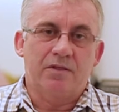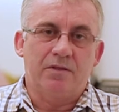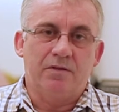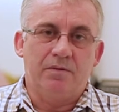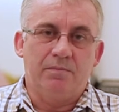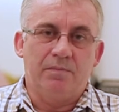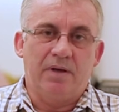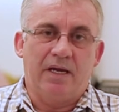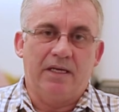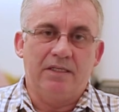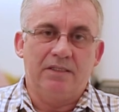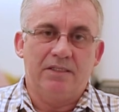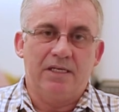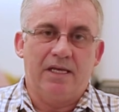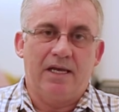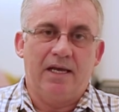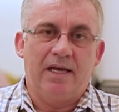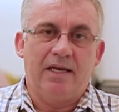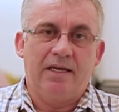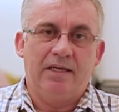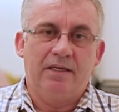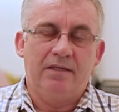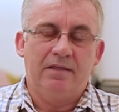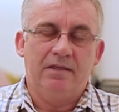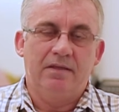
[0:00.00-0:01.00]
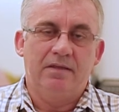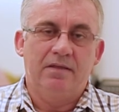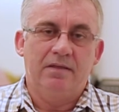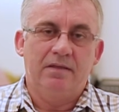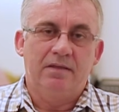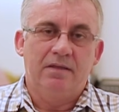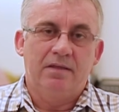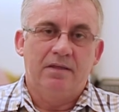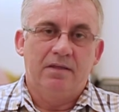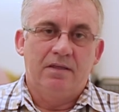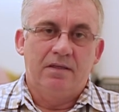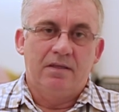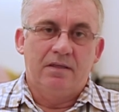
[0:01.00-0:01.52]
to maintain
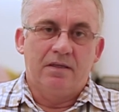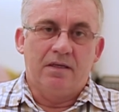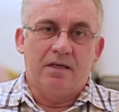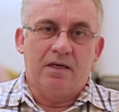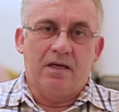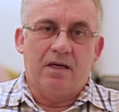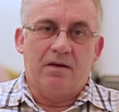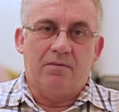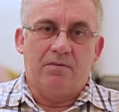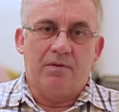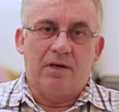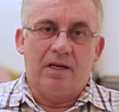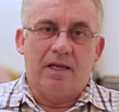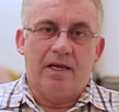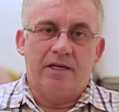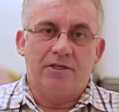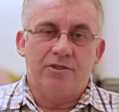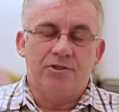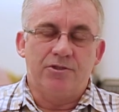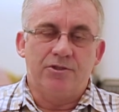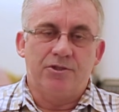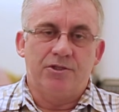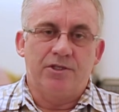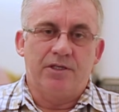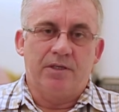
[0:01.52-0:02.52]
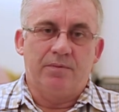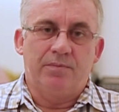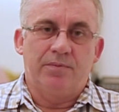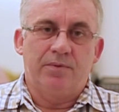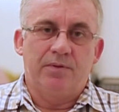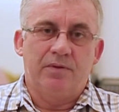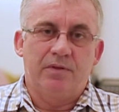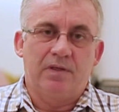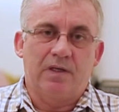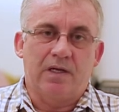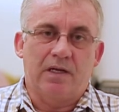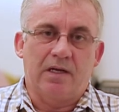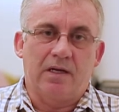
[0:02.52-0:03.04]
a relationship
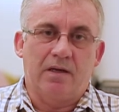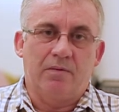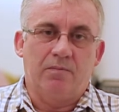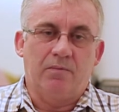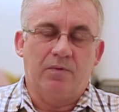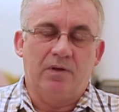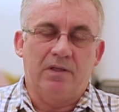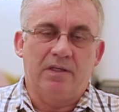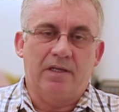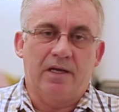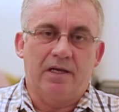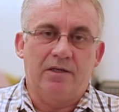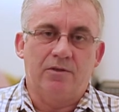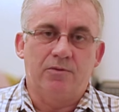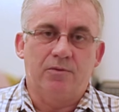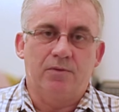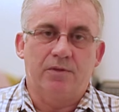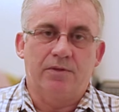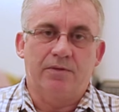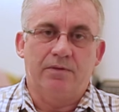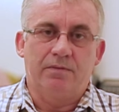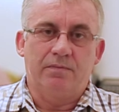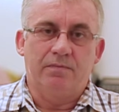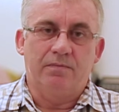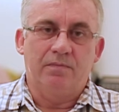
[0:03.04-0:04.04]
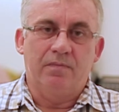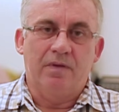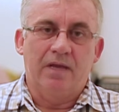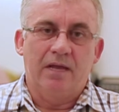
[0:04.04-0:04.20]
with our daughter,